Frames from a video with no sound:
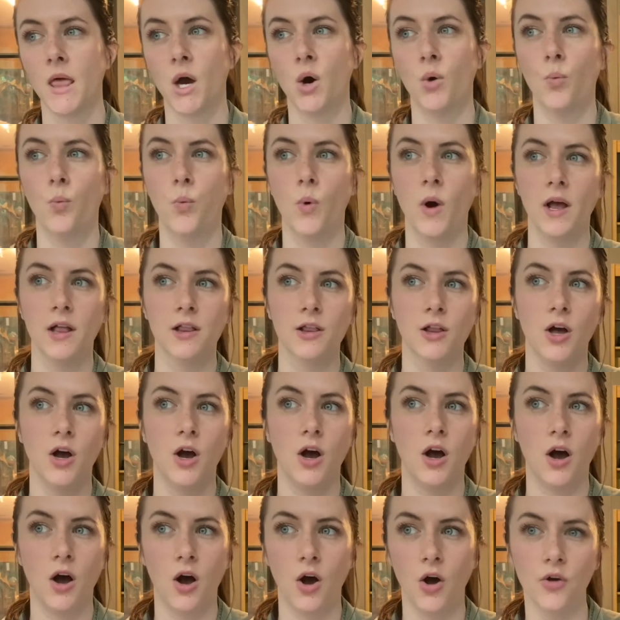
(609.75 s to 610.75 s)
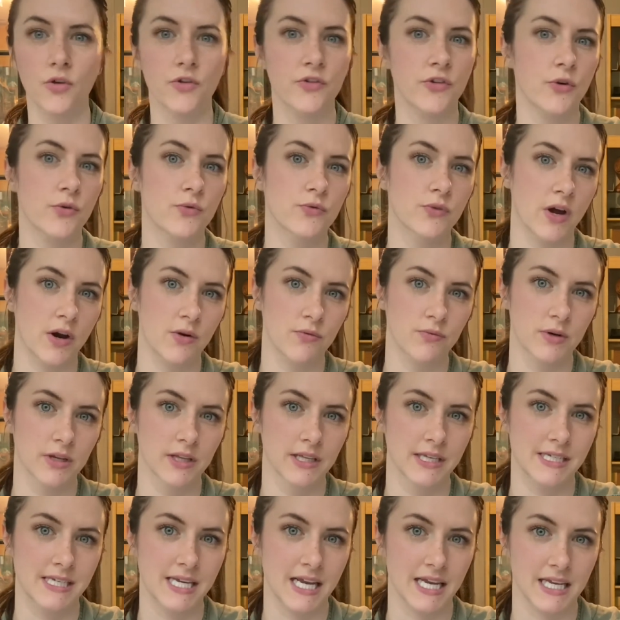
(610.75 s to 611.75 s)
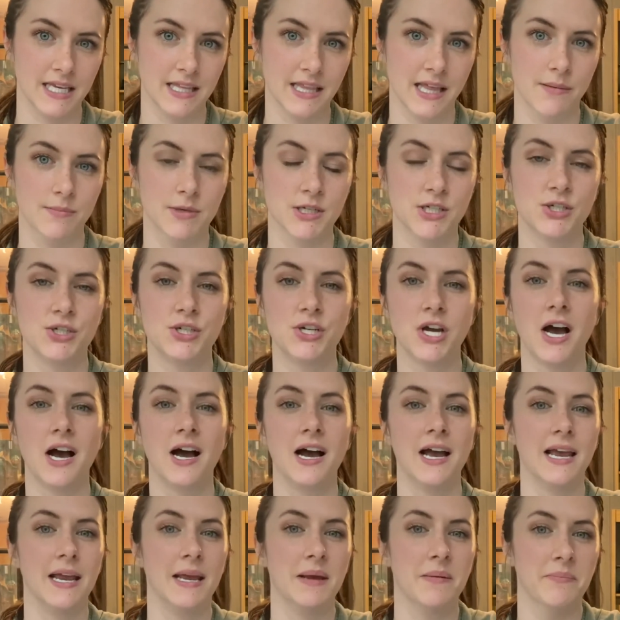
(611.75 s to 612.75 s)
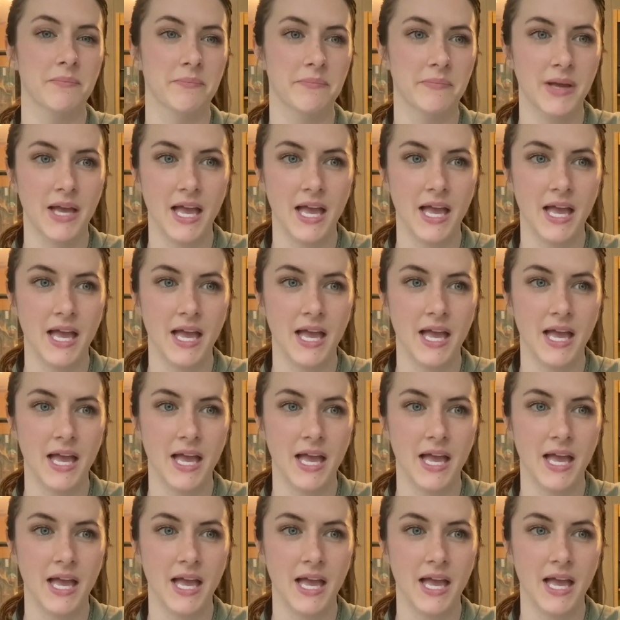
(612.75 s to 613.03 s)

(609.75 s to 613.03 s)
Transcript: while also not really taking that much time,